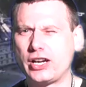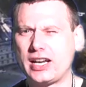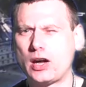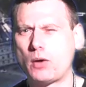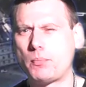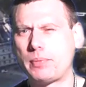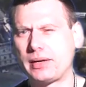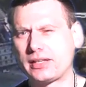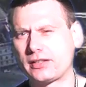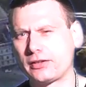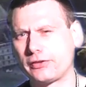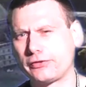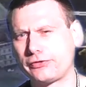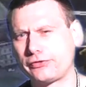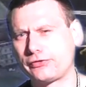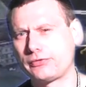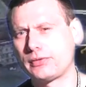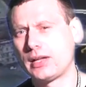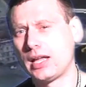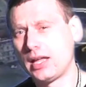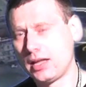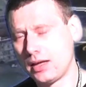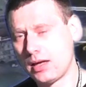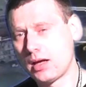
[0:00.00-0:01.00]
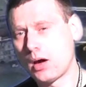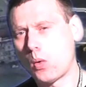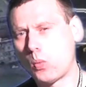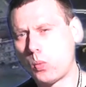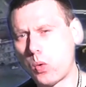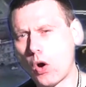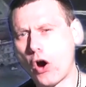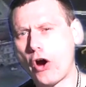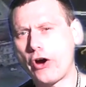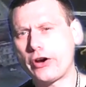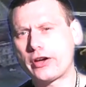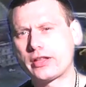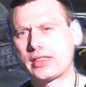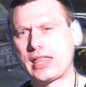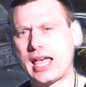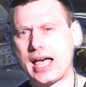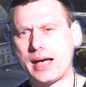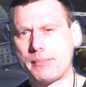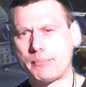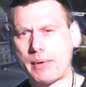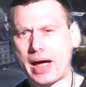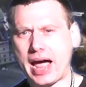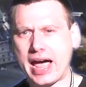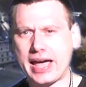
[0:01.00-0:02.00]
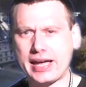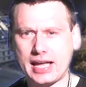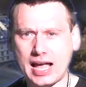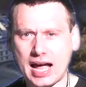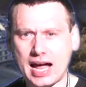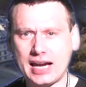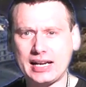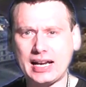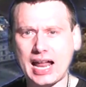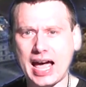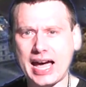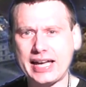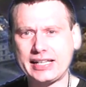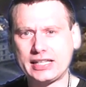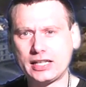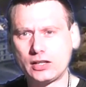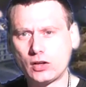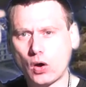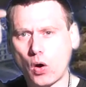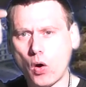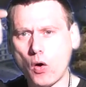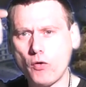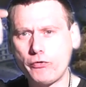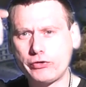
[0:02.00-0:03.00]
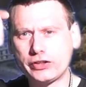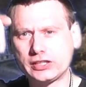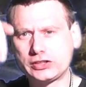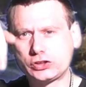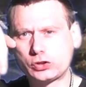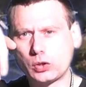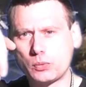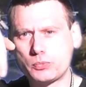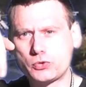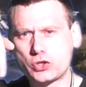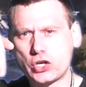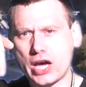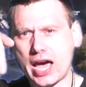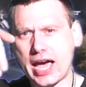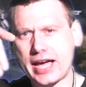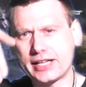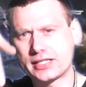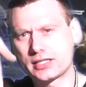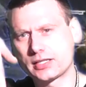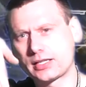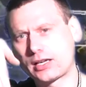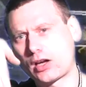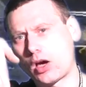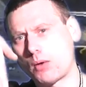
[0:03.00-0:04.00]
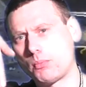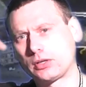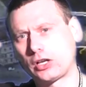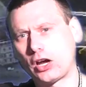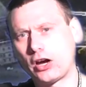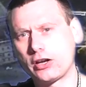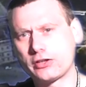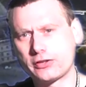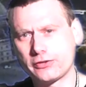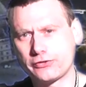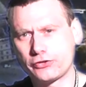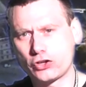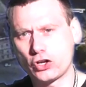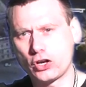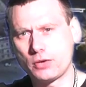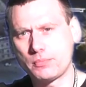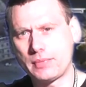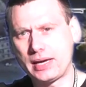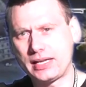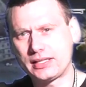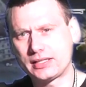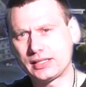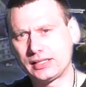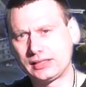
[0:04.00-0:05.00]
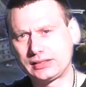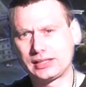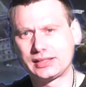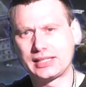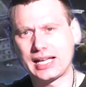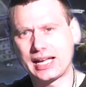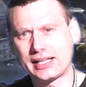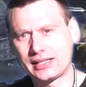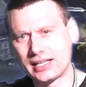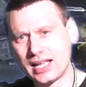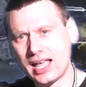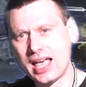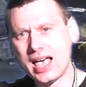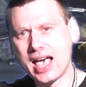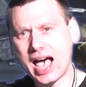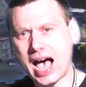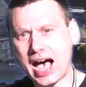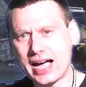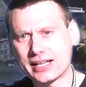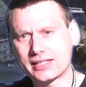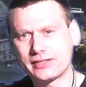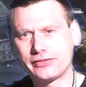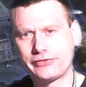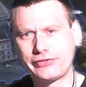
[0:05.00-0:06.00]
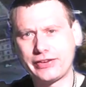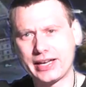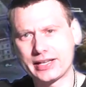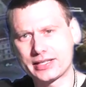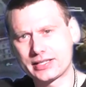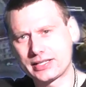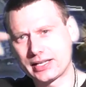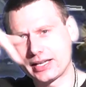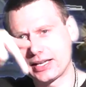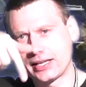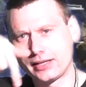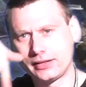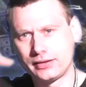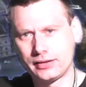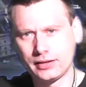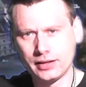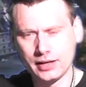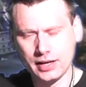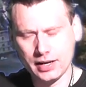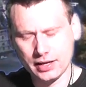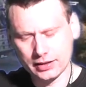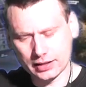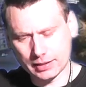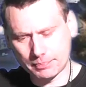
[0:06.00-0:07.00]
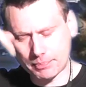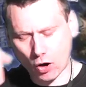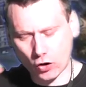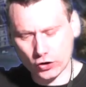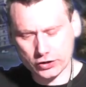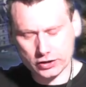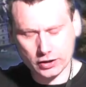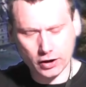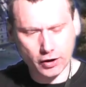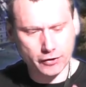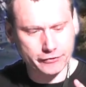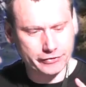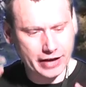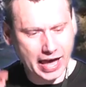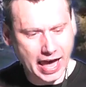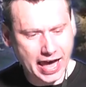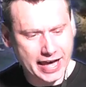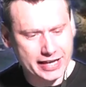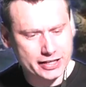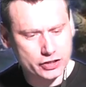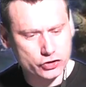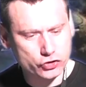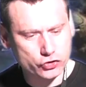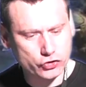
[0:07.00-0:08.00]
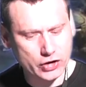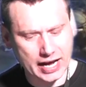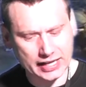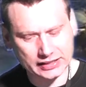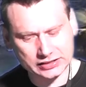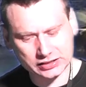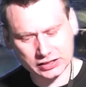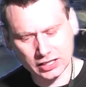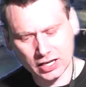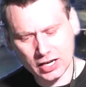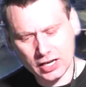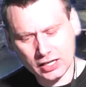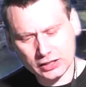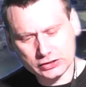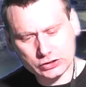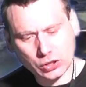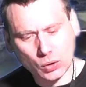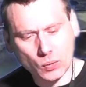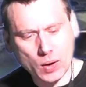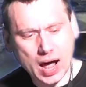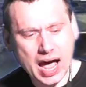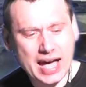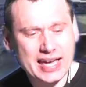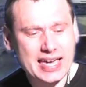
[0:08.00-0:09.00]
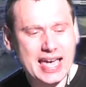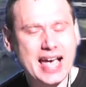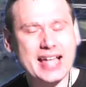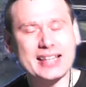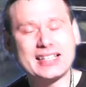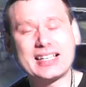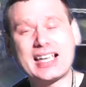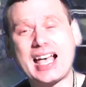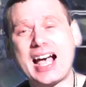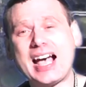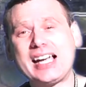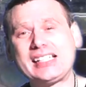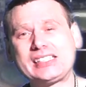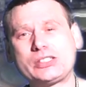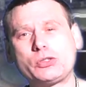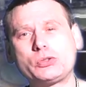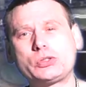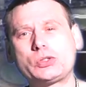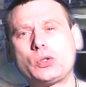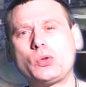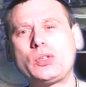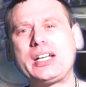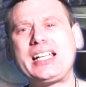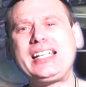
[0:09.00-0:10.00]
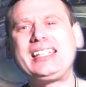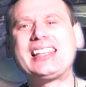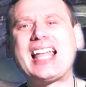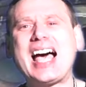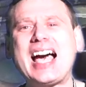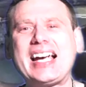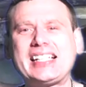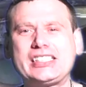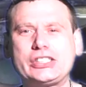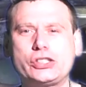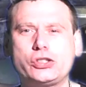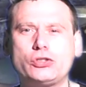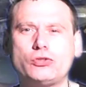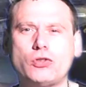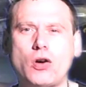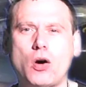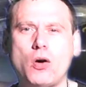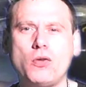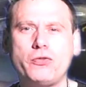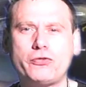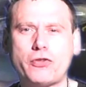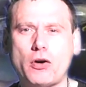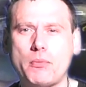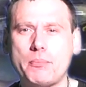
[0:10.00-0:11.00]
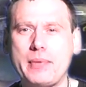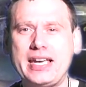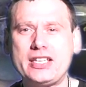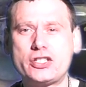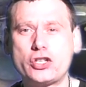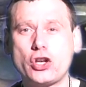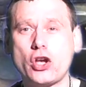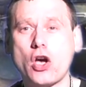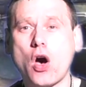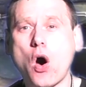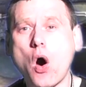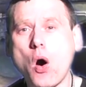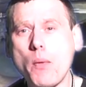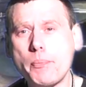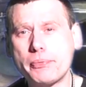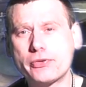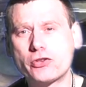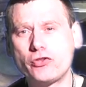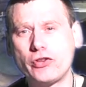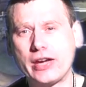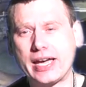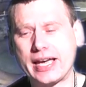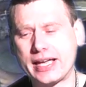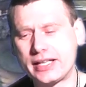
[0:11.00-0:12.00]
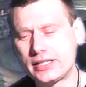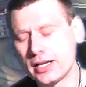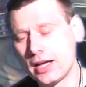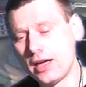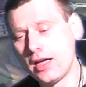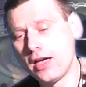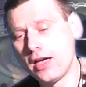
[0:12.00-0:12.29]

little bit of work there by aligning over the subject, coming out a few meters, and then activating the point of interest. So again, guys, it was only natural for me to upgrade